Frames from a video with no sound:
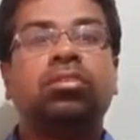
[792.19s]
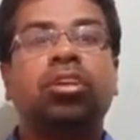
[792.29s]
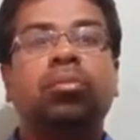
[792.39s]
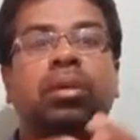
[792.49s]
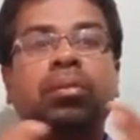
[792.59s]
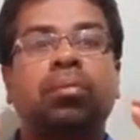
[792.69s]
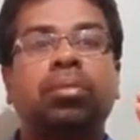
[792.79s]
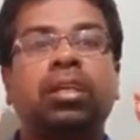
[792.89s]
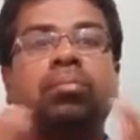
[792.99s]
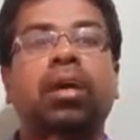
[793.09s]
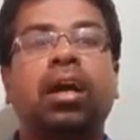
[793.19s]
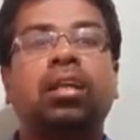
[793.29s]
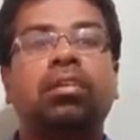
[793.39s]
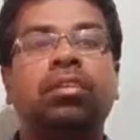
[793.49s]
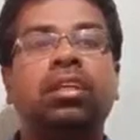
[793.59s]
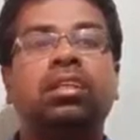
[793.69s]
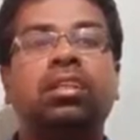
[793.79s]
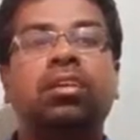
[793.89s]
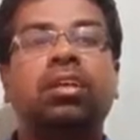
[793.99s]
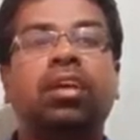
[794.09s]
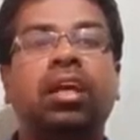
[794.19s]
you will become a complete man. We register our